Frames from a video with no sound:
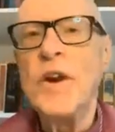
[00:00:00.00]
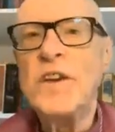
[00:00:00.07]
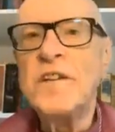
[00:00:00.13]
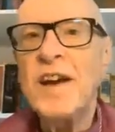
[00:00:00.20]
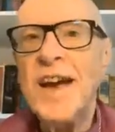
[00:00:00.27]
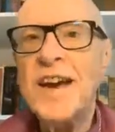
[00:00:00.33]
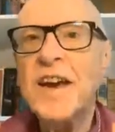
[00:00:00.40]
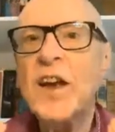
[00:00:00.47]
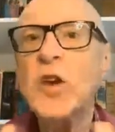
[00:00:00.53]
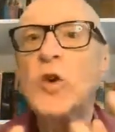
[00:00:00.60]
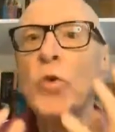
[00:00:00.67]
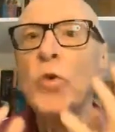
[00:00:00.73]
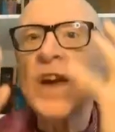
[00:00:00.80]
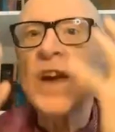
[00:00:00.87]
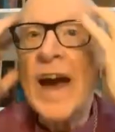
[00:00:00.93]
and we
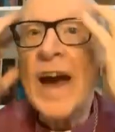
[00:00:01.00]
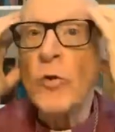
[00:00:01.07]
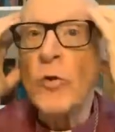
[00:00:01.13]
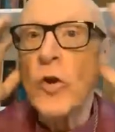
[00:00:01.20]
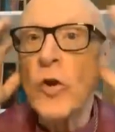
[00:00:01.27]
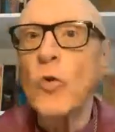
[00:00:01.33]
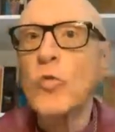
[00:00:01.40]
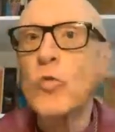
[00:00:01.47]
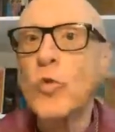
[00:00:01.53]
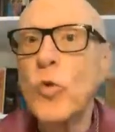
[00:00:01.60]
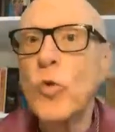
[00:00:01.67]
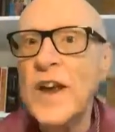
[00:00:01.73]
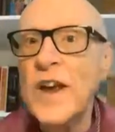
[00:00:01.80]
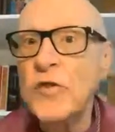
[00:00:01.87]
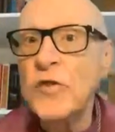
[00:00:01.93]
take into account
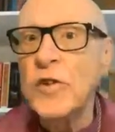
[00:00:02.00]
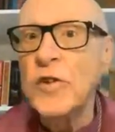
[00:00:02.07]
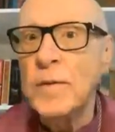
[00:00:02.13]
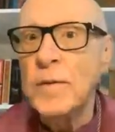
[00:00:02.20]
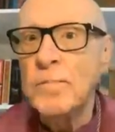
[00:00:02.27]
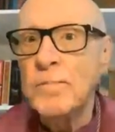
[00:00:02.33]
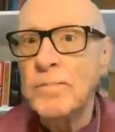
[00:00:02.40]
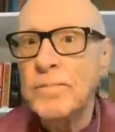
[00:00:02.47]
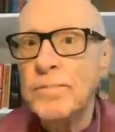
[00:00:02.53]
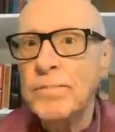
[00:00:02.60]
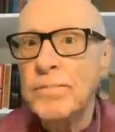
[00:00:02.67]
reason,